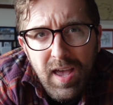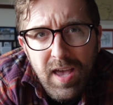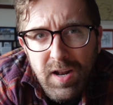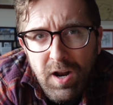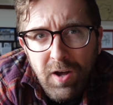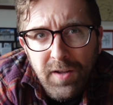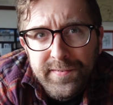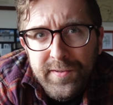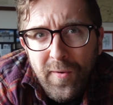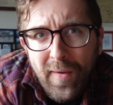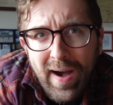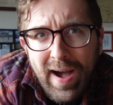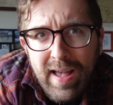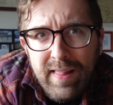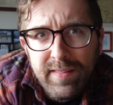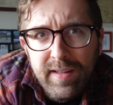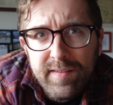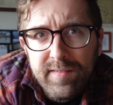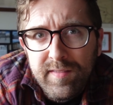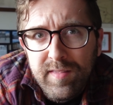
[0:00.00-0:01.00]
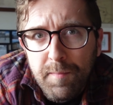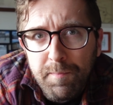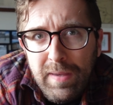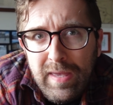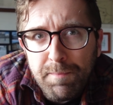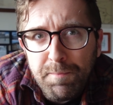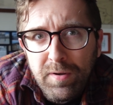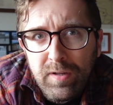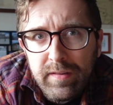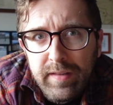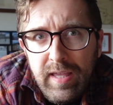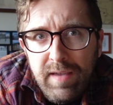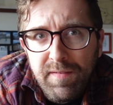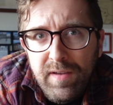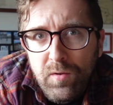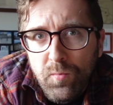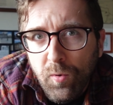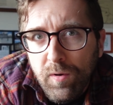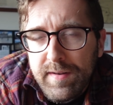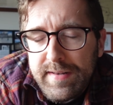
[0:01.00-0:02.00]
It also highlights that the people
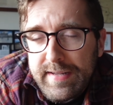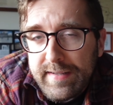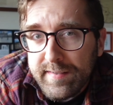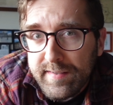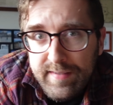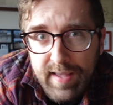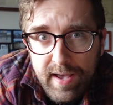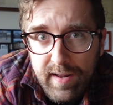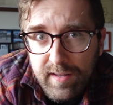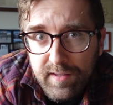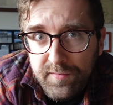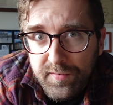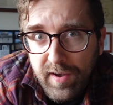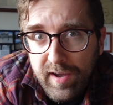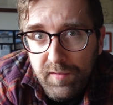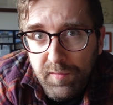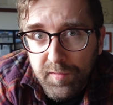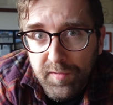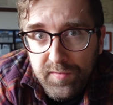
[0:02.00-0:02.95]
leaving weren't dissatisfied with